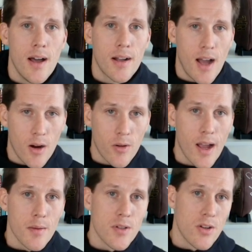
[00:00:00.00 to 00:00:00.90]
Kyle
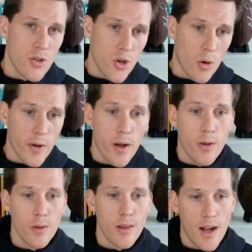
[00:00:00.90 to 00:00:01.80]
Crabbs, Joe
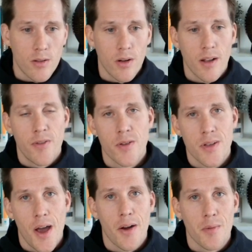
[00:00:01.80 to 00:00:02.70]
Marino, Locked On NFL
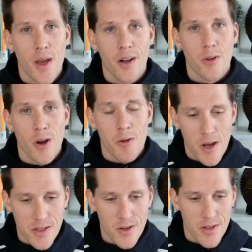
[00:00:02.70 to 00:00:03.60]
Scouting. Make it a great
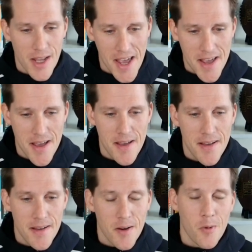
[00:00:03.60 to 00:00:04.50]
rest of your day.
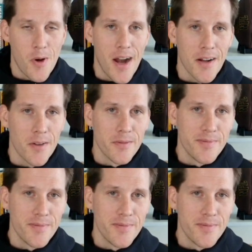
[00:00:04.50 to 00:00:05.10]
We're out of here.